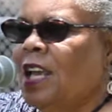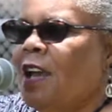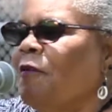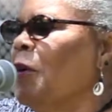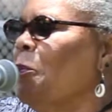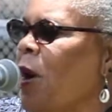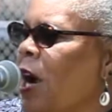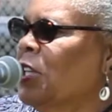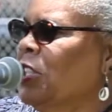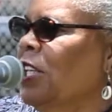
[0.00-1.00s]
from
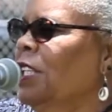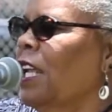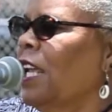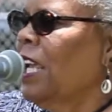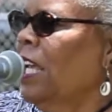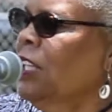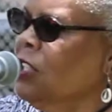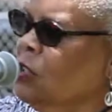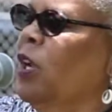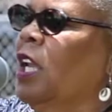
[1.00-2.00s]
marching in the
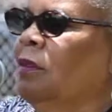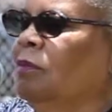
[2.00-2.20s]
street.